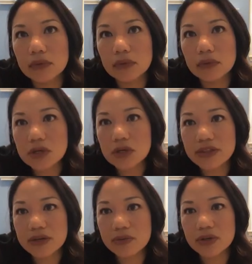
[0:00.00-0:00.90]
So I
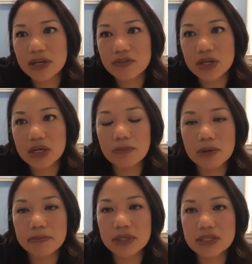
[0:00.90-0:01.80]
think we only have a
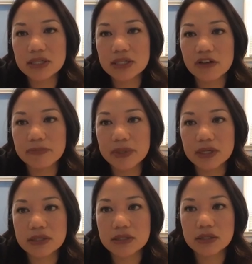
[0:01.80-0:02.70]
couple minutes left
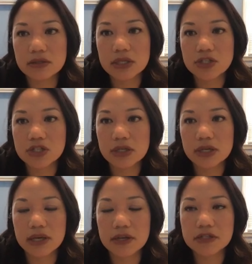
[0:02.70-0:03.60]
because there's
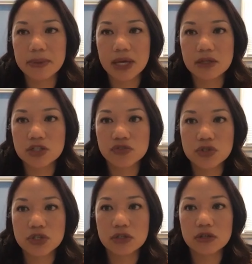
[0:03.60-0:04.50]
actually a Spanish
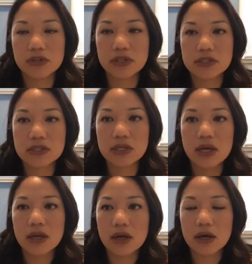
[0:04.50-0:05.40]
version of this
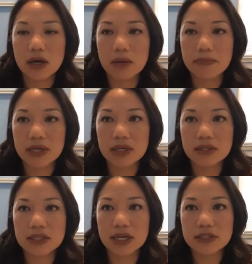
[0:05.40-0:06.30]
being
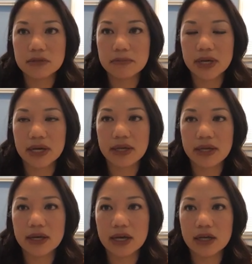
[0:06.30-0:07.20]
conducted by
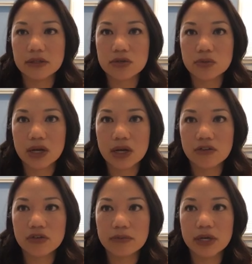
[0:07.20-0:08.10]
Al
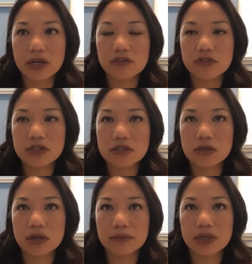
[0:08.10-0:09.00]
Lizarraga from my office.
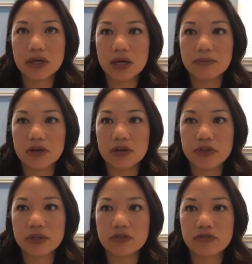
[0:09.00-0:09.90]
So I'm gonna hop off
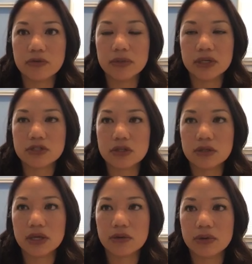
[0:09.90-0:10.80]
in a few minutes so
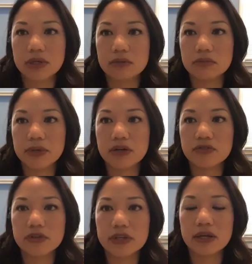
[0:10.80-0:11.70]
that we can prepare
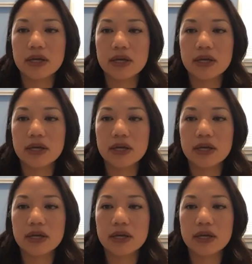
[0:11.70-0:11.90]
for that.